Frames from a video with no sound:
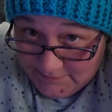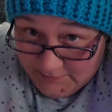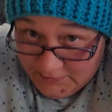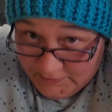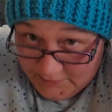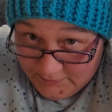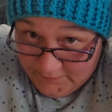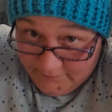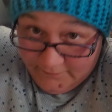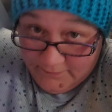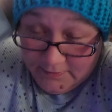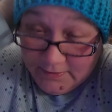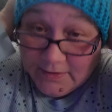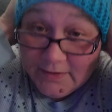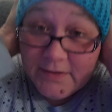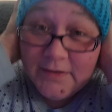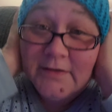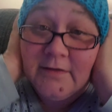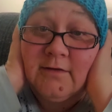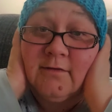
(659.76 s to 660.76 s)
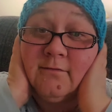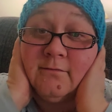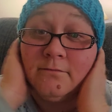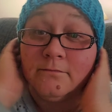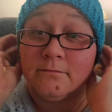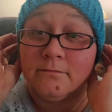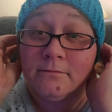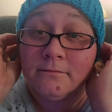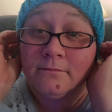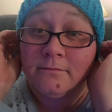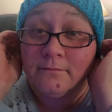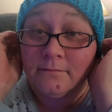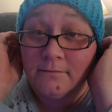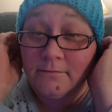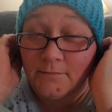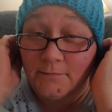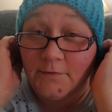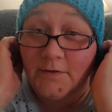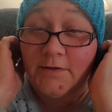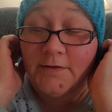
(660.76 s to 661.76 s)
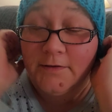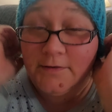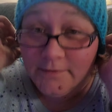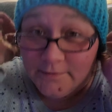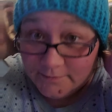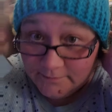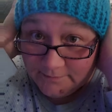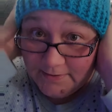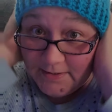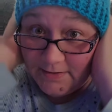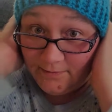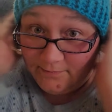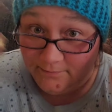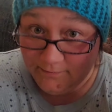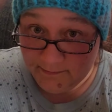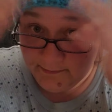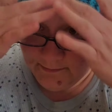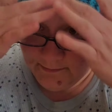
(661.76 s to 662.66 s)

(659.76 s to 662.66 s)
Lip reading: Could have gone another round